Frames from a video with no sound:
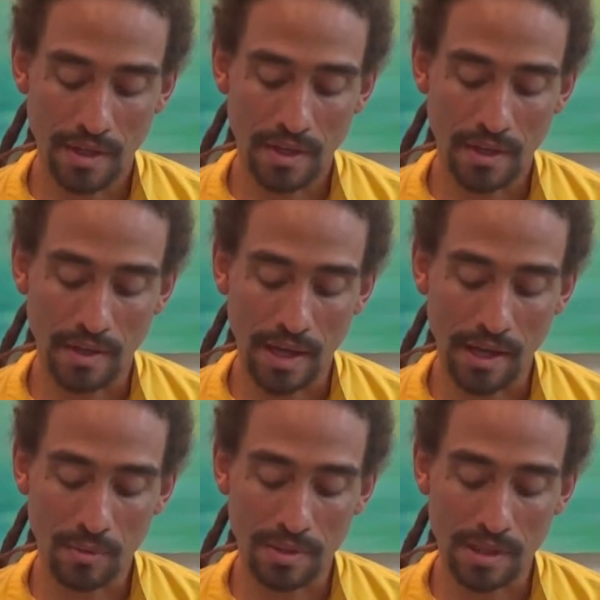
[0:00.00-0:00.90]
in the
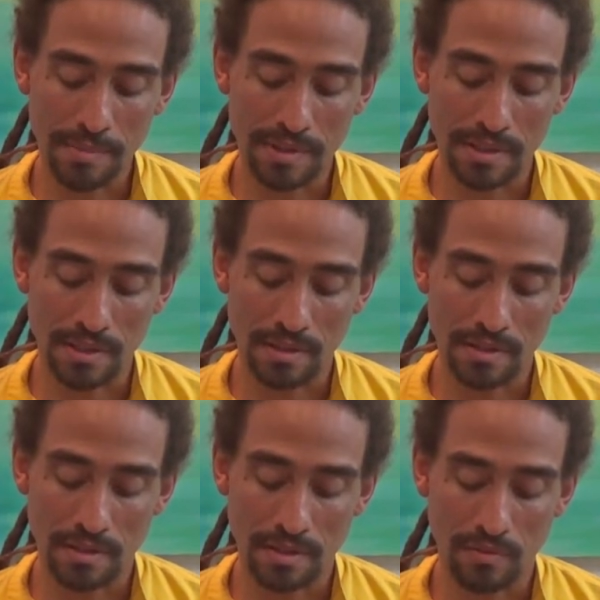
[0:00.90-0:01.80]
equanimity
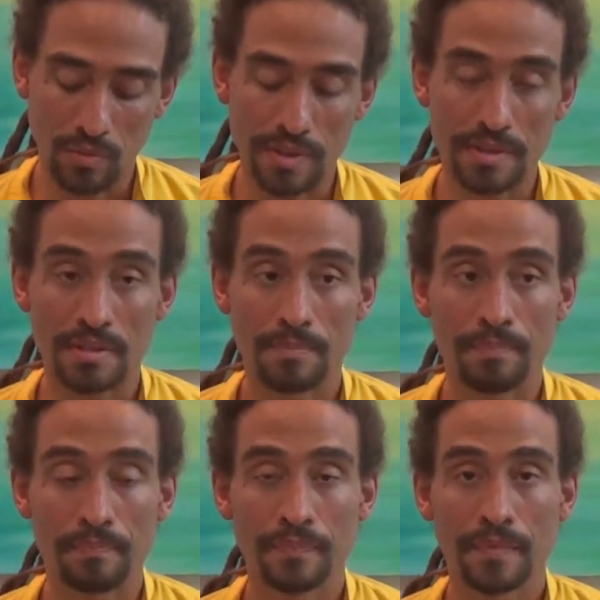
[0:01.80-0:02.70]
of wisdom.
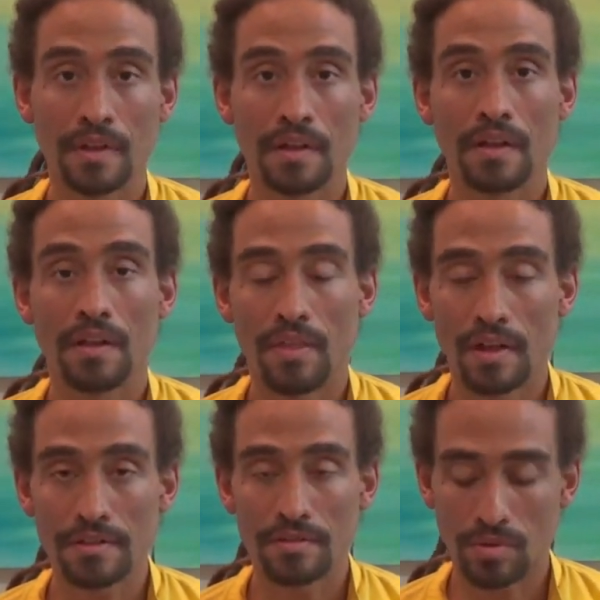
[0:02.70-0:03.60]

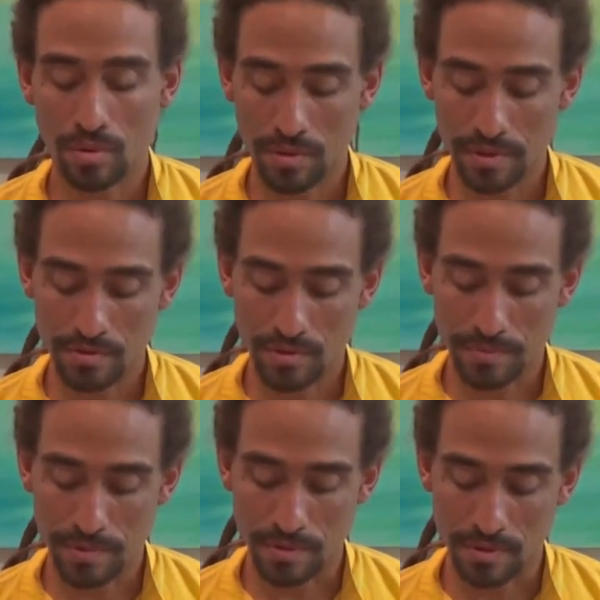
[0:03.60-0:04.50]
Thus, through Holy
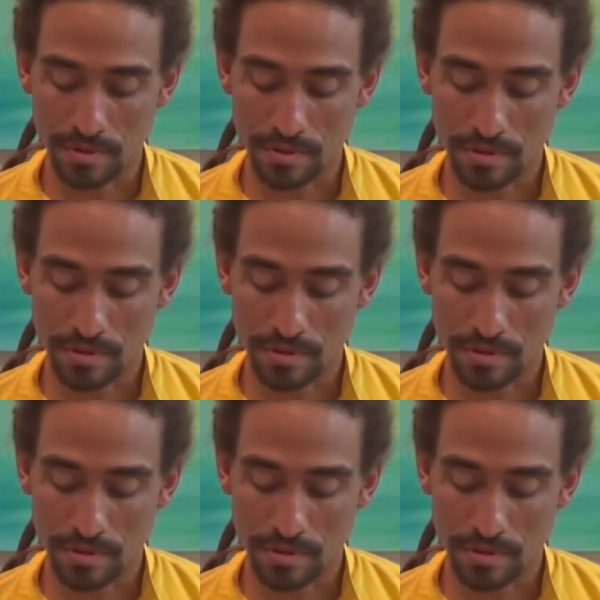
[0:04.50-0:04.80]
Scripture,